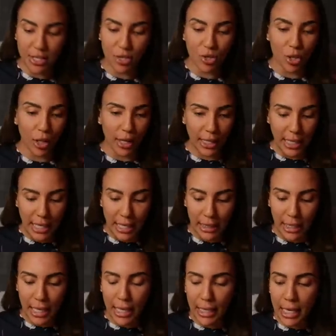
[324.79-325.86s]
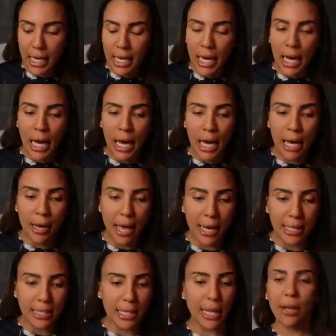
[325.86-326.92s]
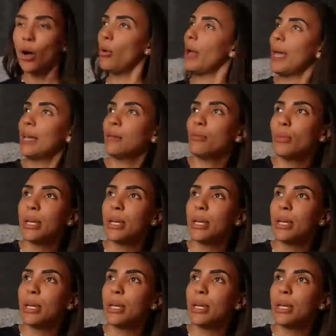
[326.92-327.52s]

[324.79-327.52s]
There's a lot of healing, and it's like, okay,